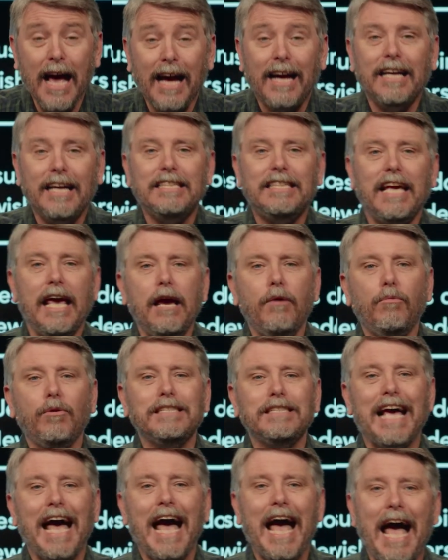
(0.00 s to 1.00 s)
because he
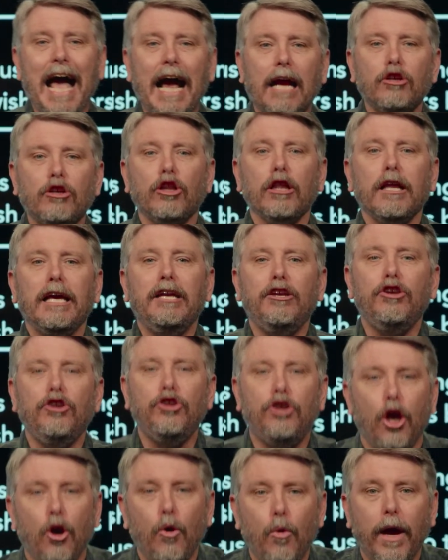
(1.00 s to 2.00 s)
was actually
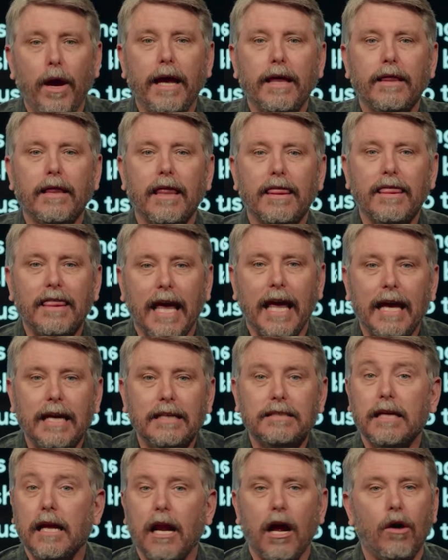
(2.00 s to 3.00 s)
doing the
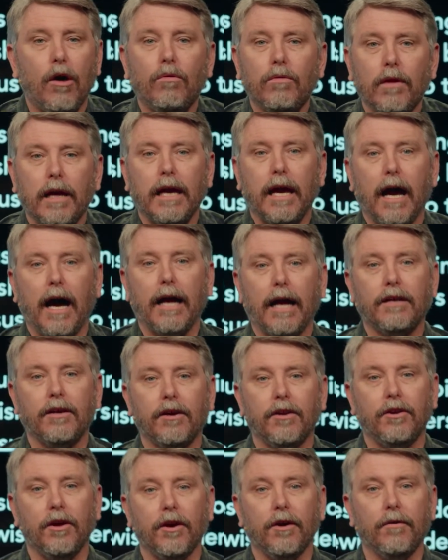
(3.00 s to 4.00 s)
things that only God
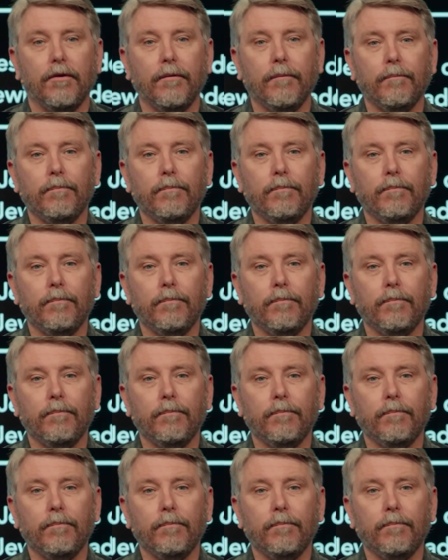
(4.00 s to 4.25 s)
could do.